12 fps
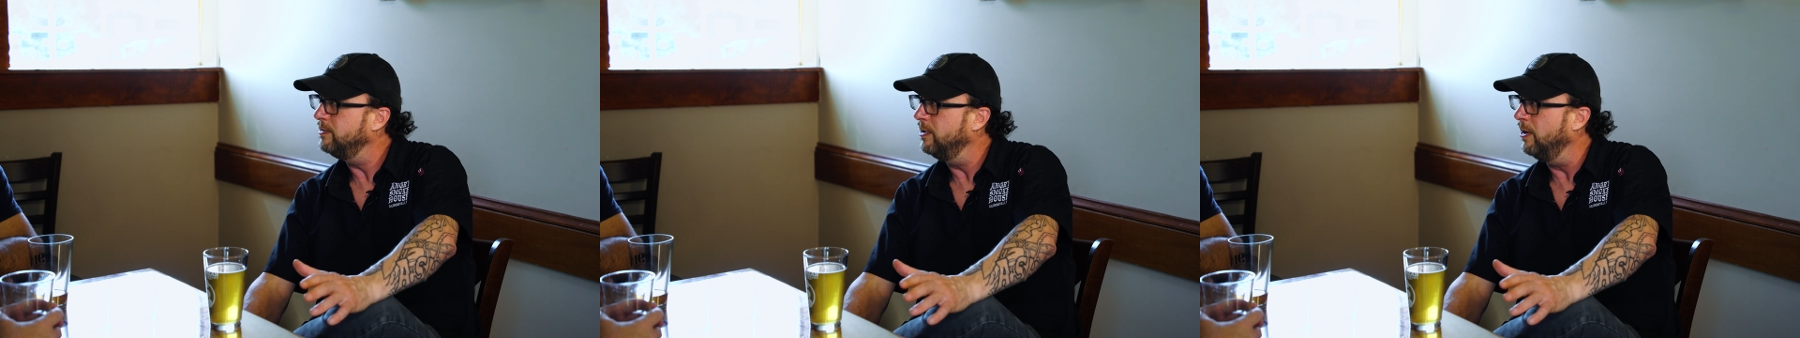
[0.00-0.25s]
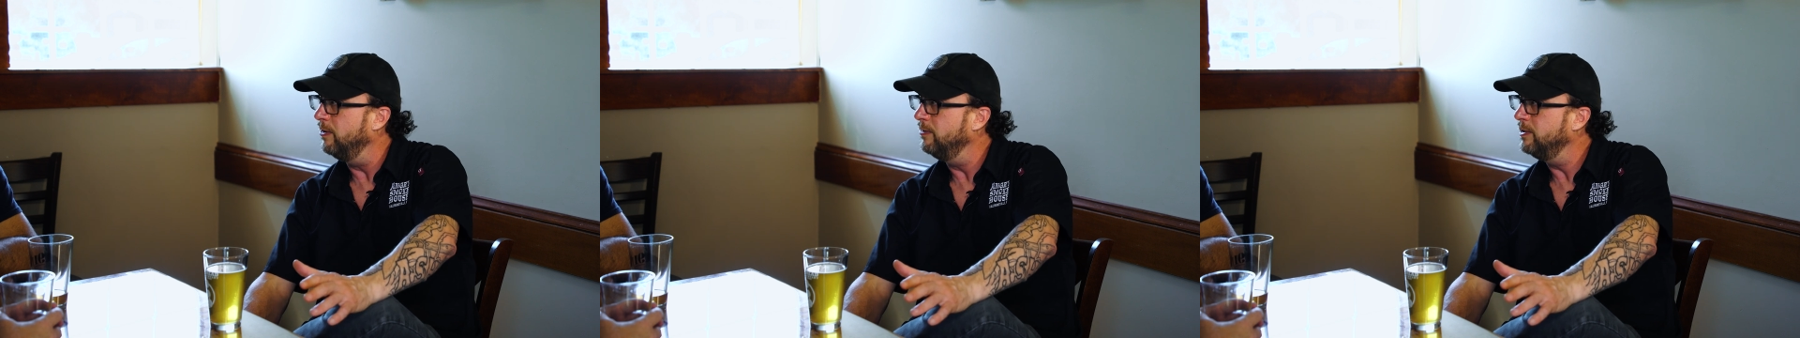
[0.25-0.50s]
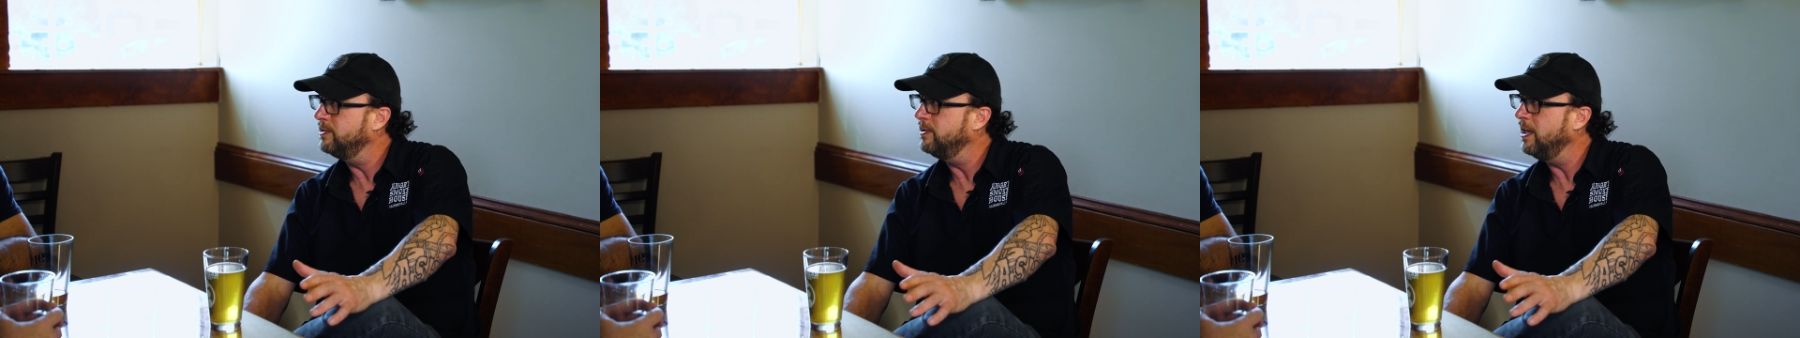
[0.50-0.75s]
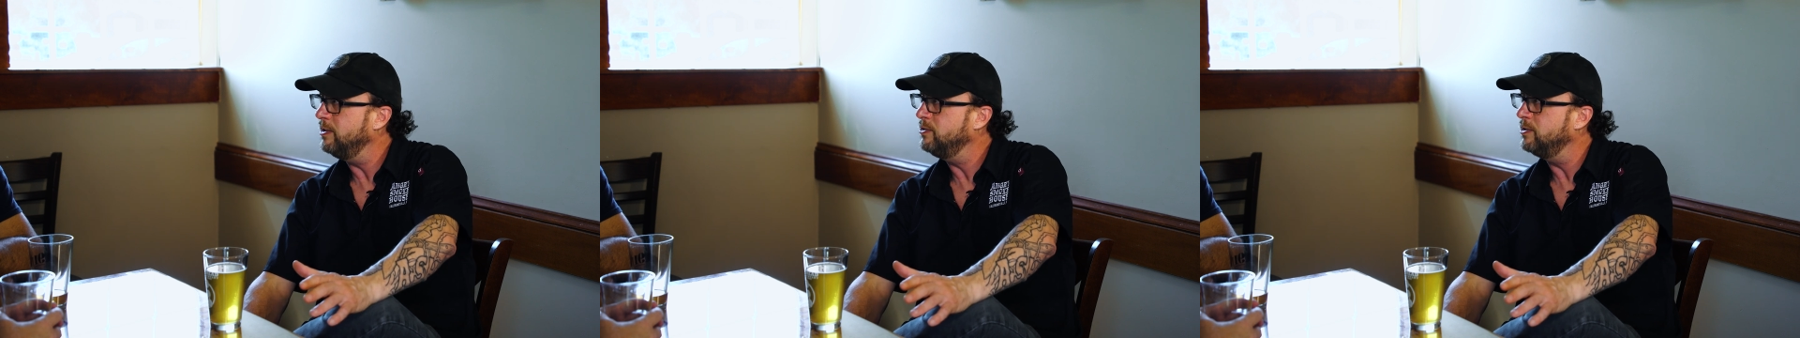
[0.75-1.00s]

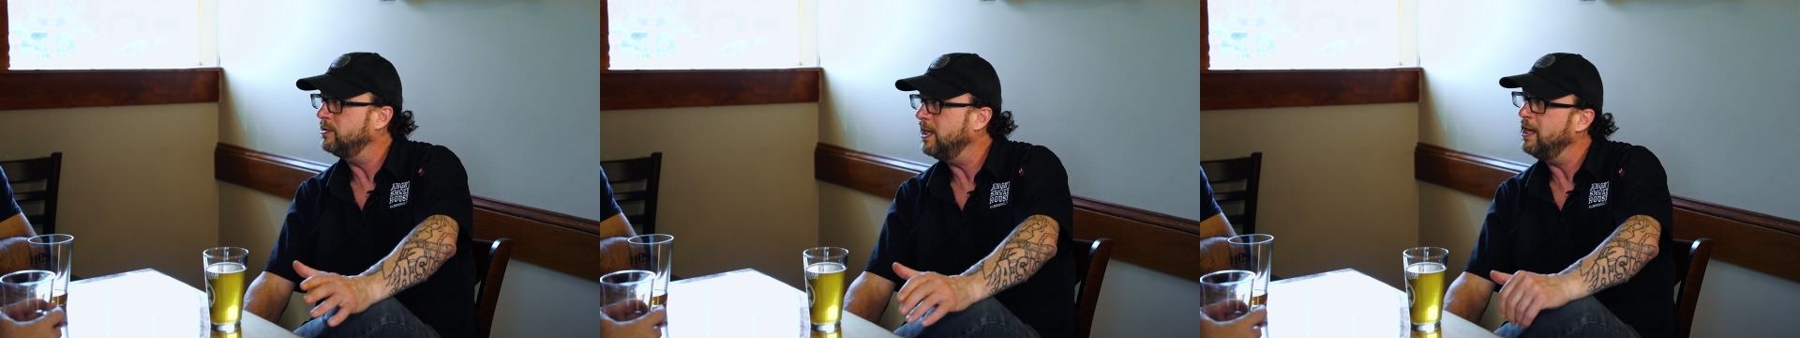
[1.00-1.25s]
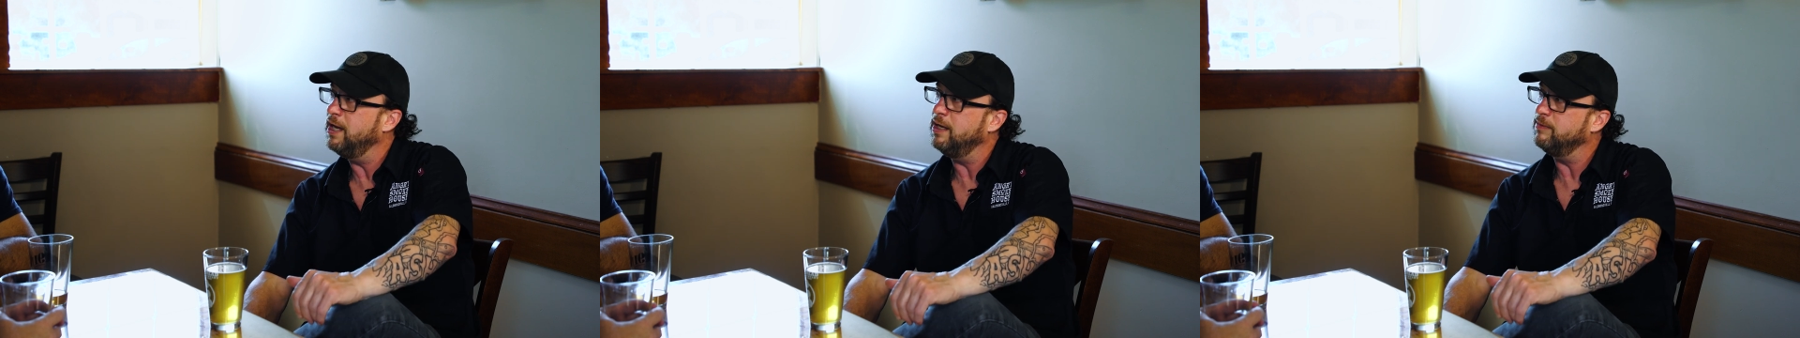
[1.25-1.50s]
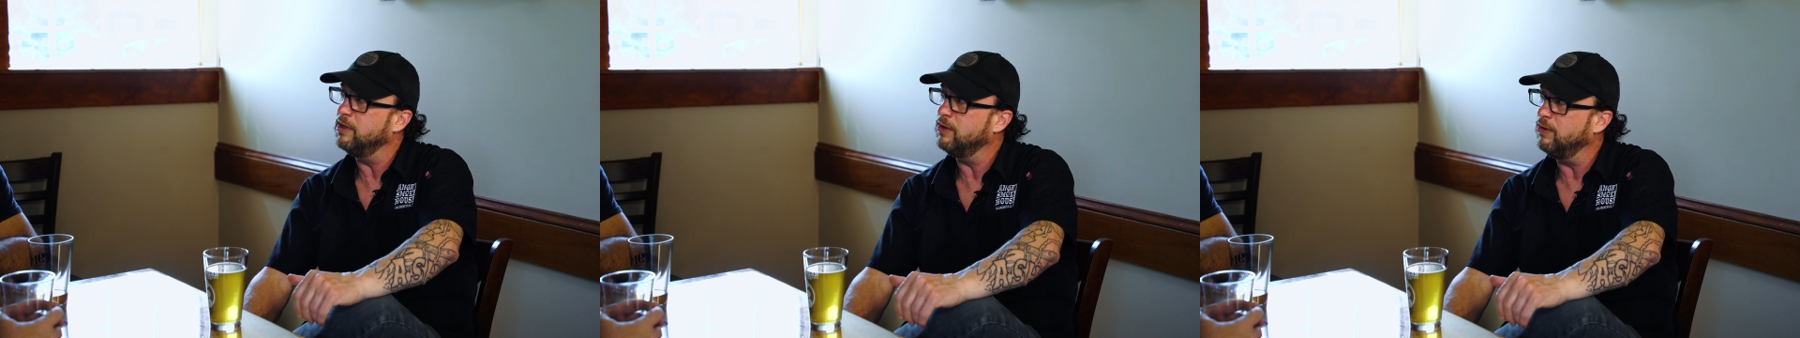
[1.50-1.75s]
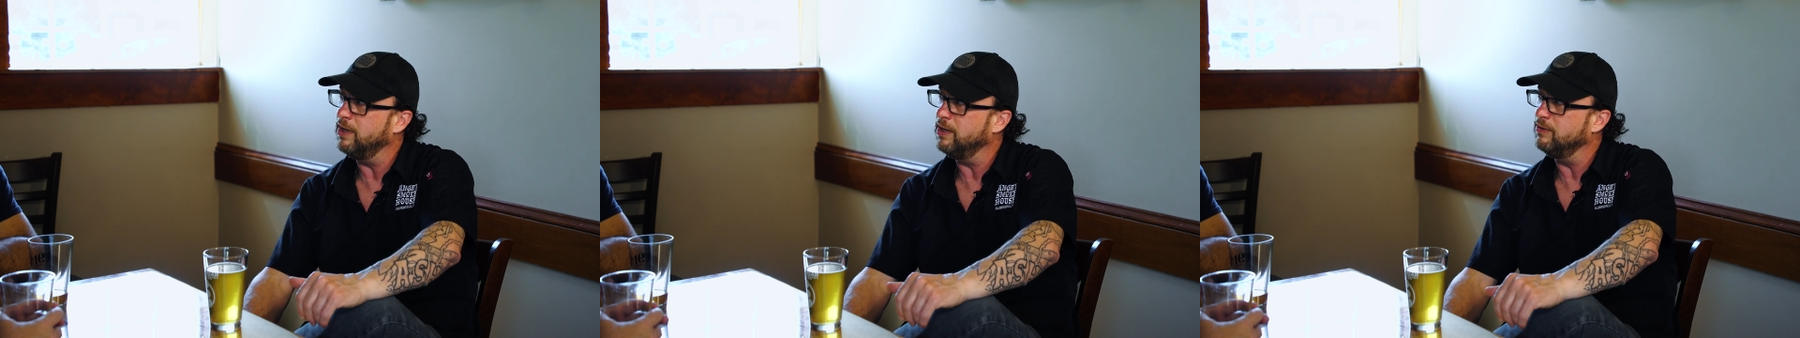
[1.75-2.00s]
It's not just, hey, I'm going
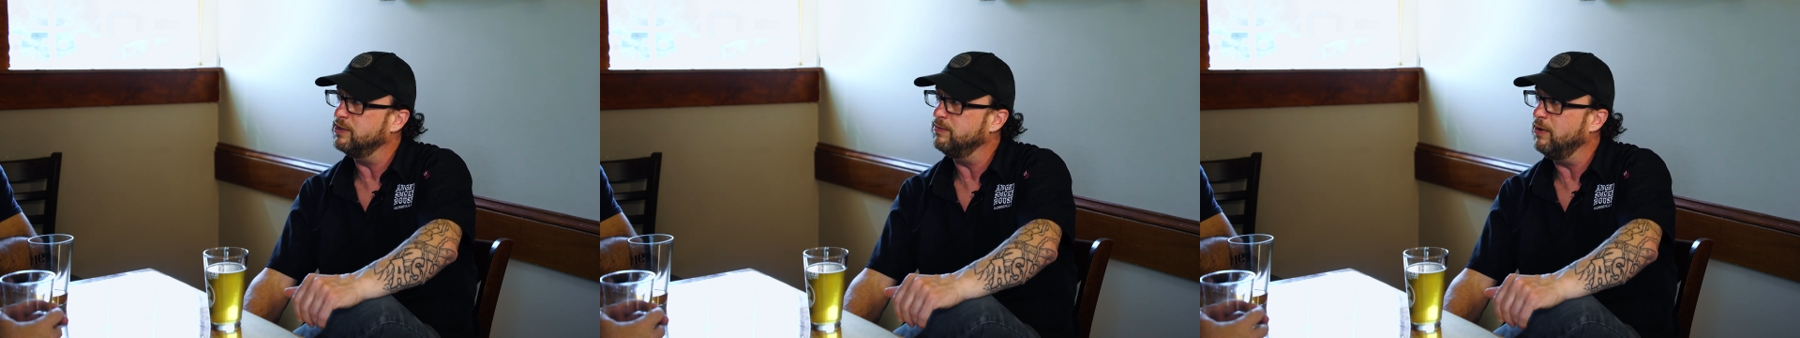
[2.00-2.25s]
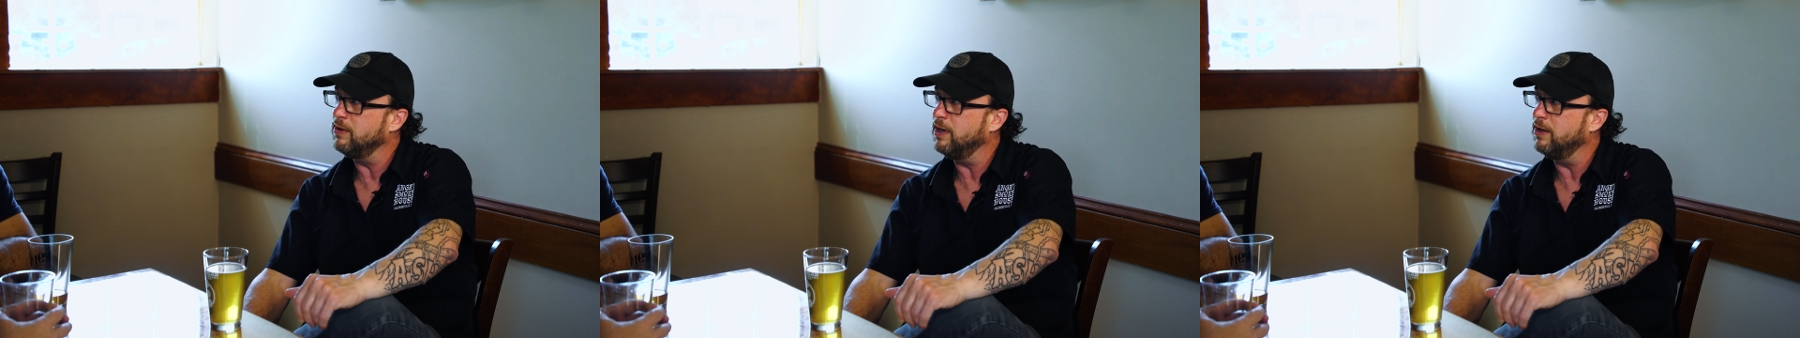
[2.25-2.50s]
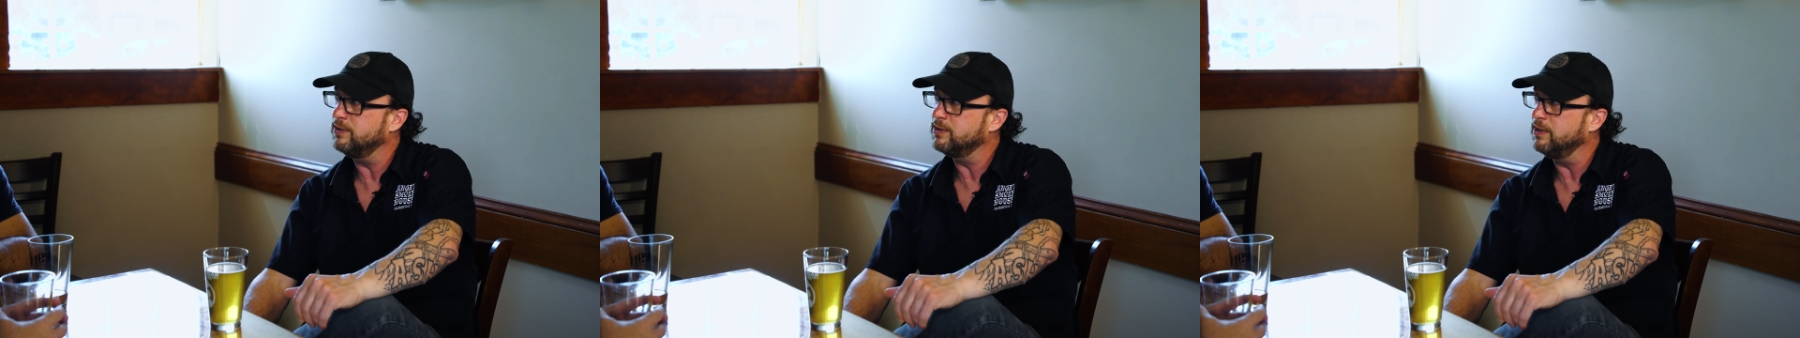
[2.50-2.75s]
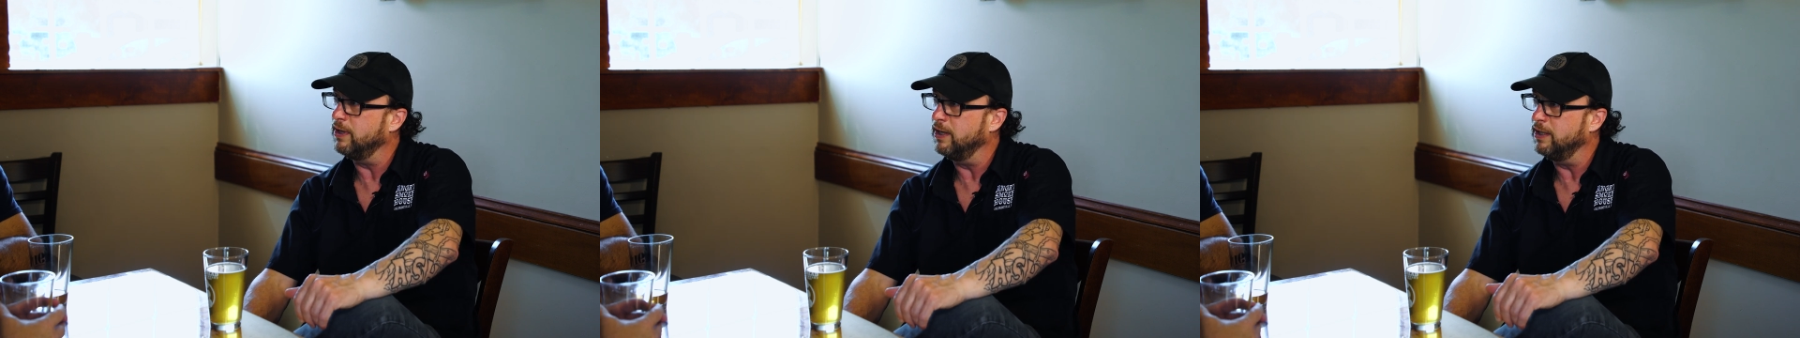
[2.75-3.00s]
to go to Angry
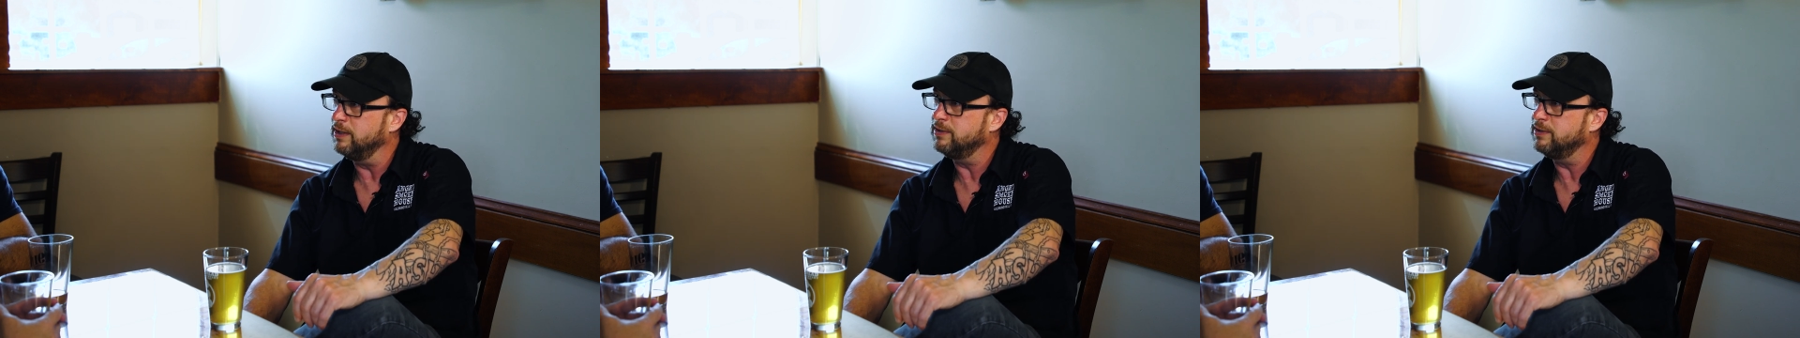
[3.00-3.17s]
Smokehouse tonight.